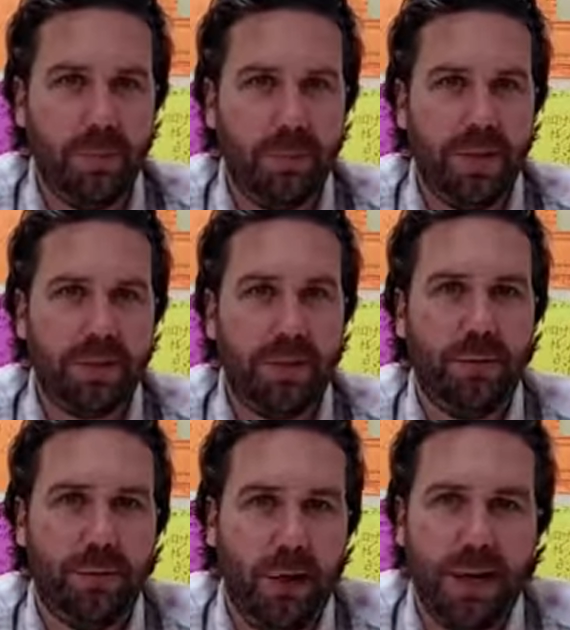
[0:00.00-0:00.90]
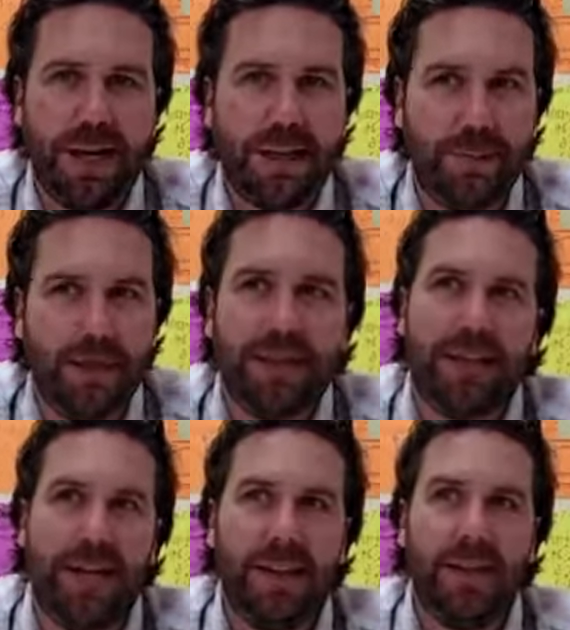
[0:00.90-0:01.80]
And so learning AWS,
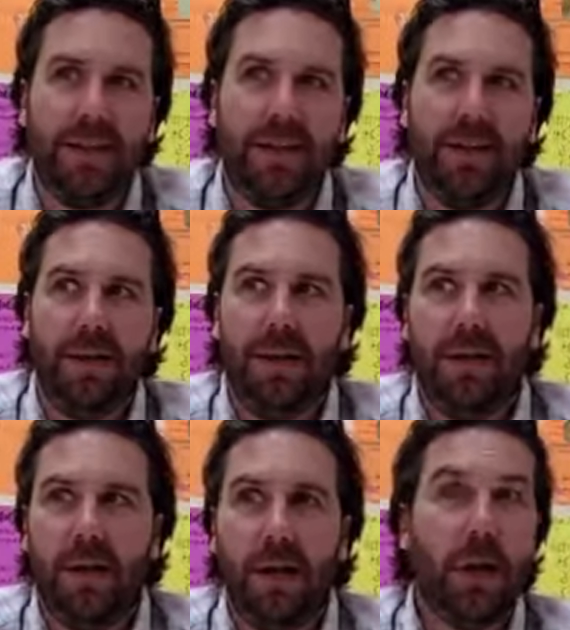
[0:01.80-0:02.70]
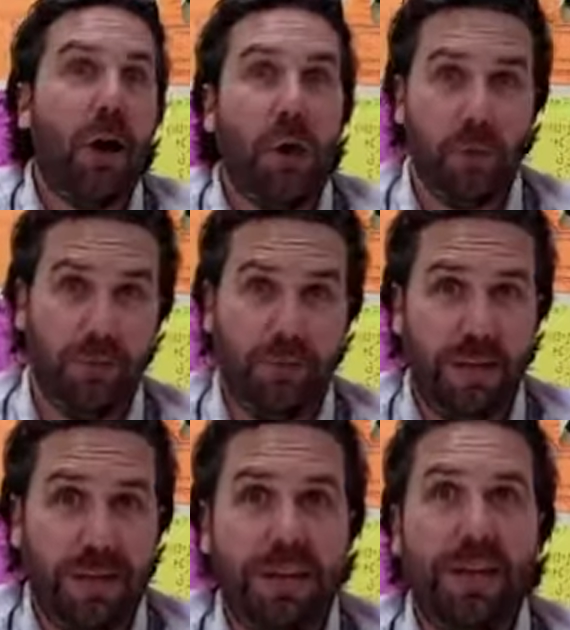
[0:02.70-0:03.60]
I think alone,
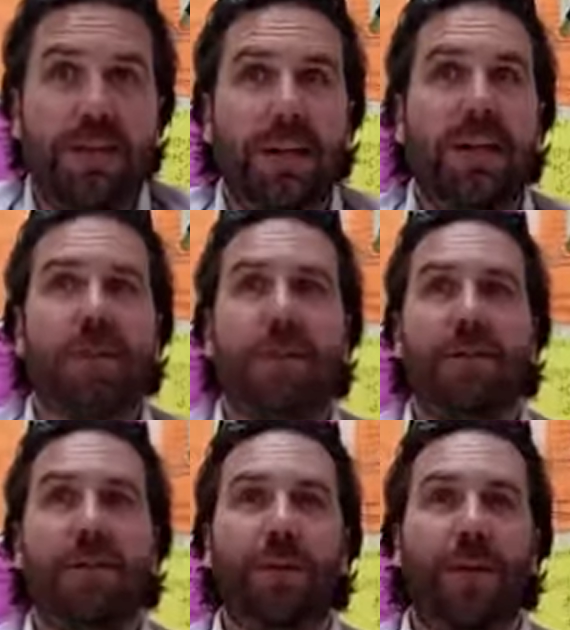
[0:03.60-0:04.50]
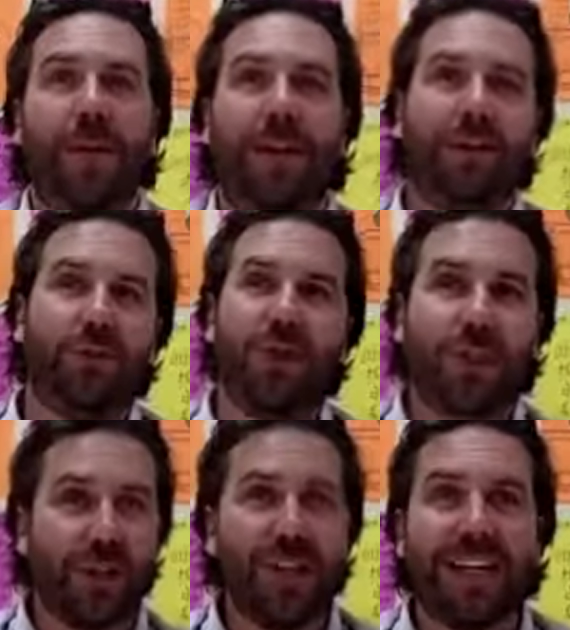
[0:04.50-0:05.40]
even if you just
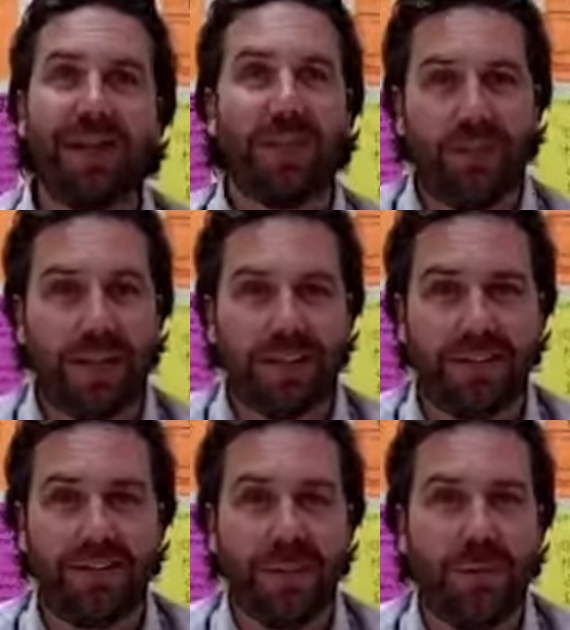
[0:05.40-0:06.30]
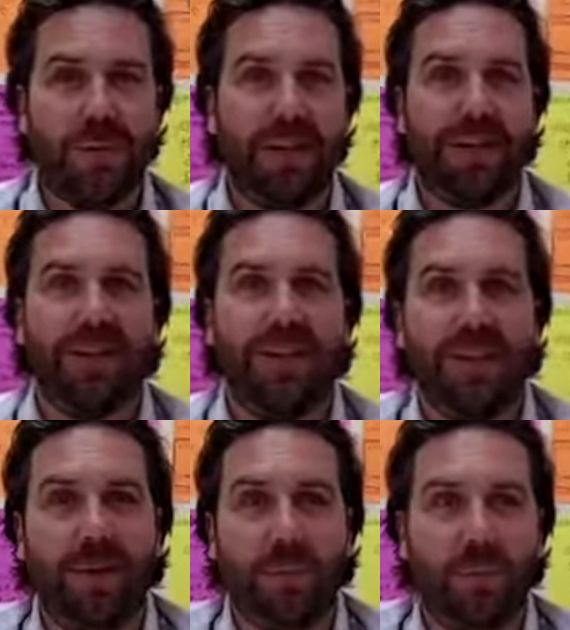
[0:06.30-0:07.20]
learned AWS, you would be
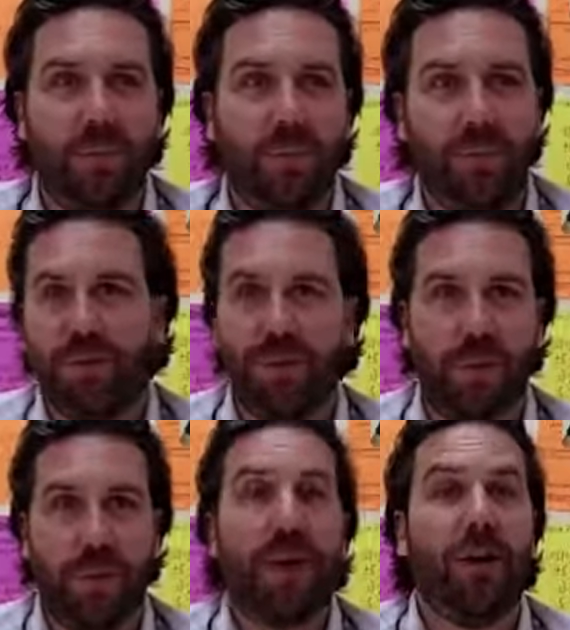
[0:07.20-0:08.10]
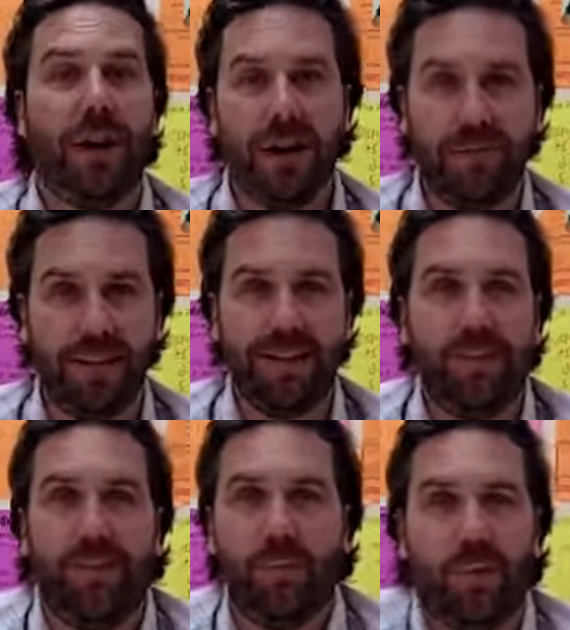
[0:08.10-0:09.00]
better off
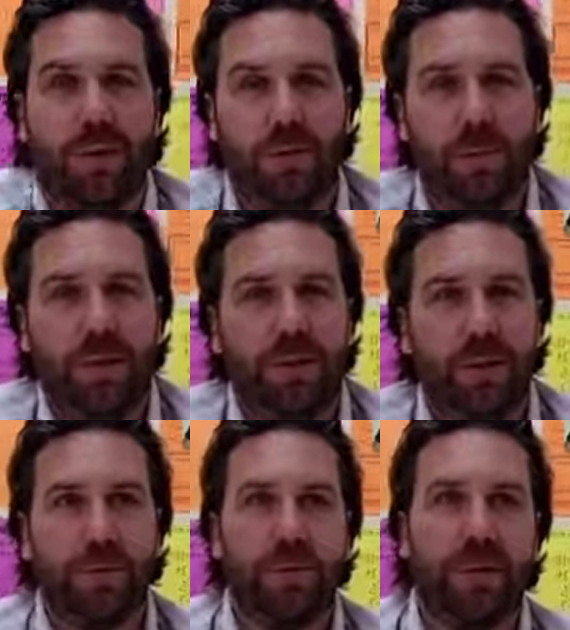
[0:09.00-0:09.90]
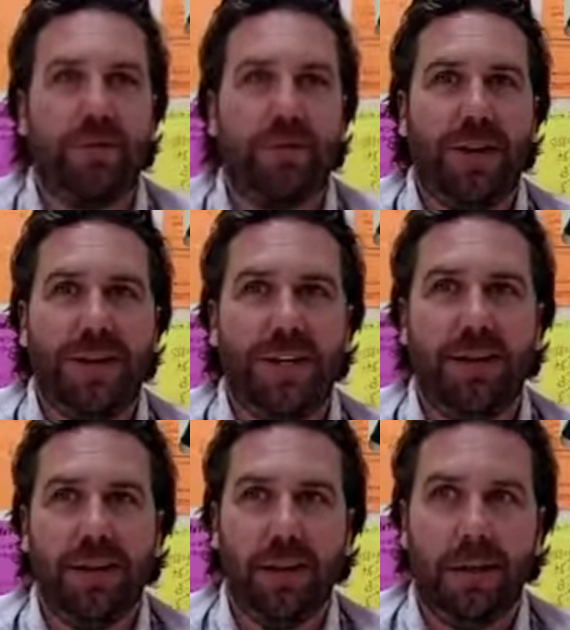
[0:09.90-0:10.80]
in terms of working for any
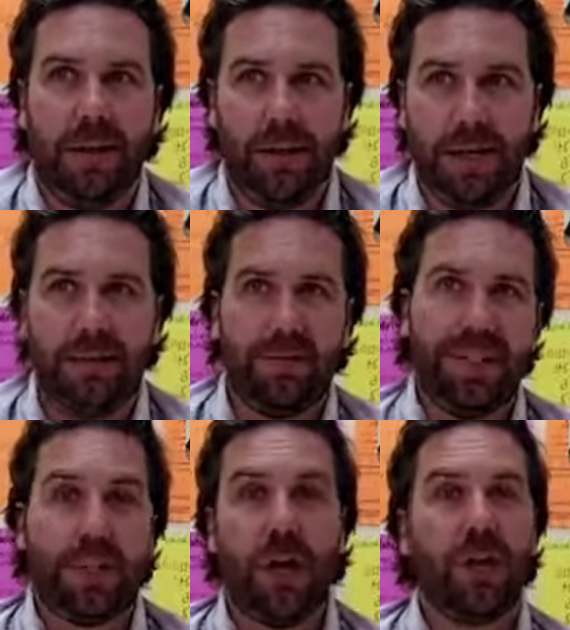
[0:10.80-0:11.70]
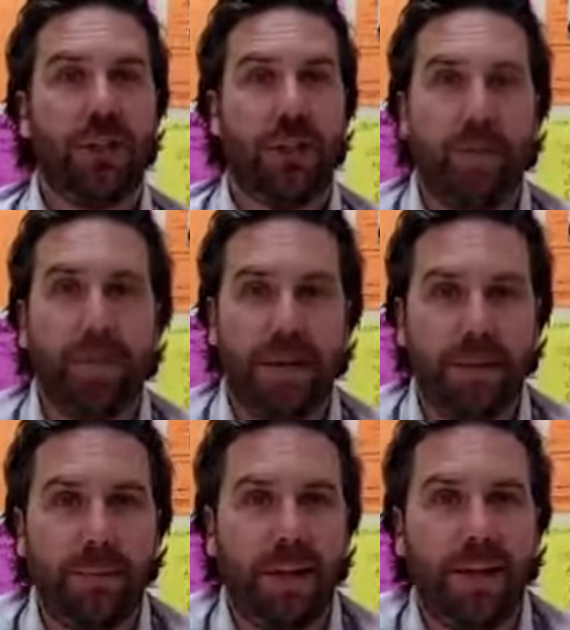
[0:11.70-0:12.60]
kind of technology company,
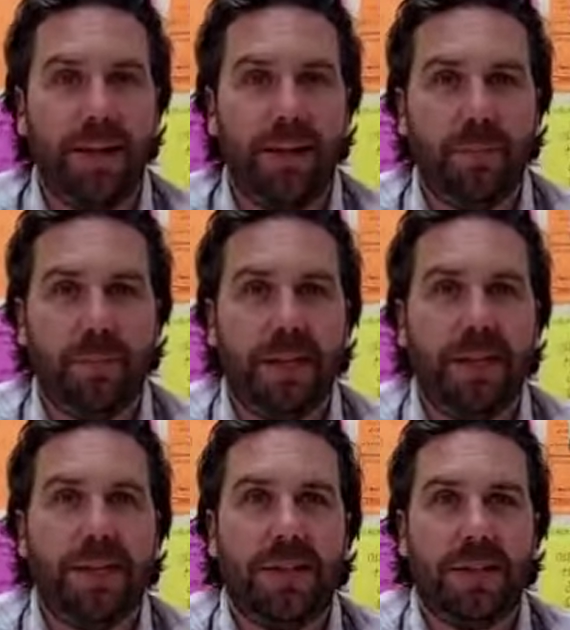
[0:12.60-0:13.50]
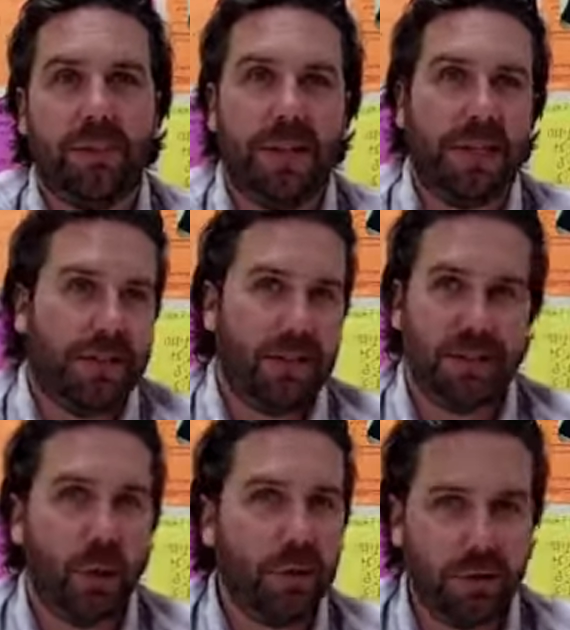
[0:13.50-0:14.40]
because it's
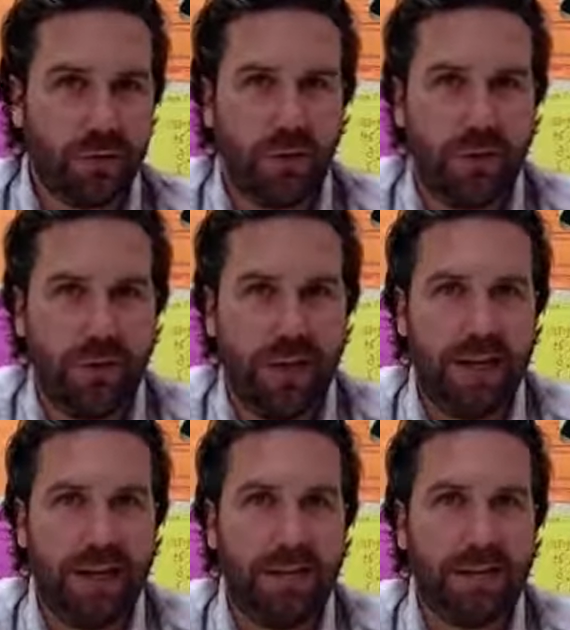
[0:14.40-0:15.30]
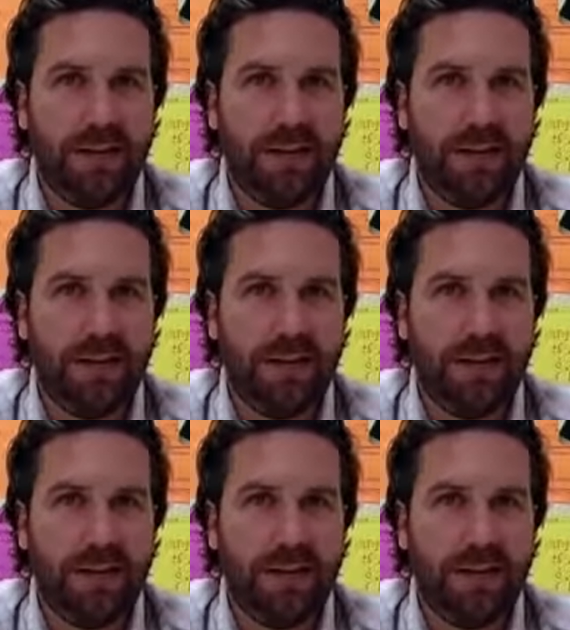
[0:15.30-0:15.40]
so useful and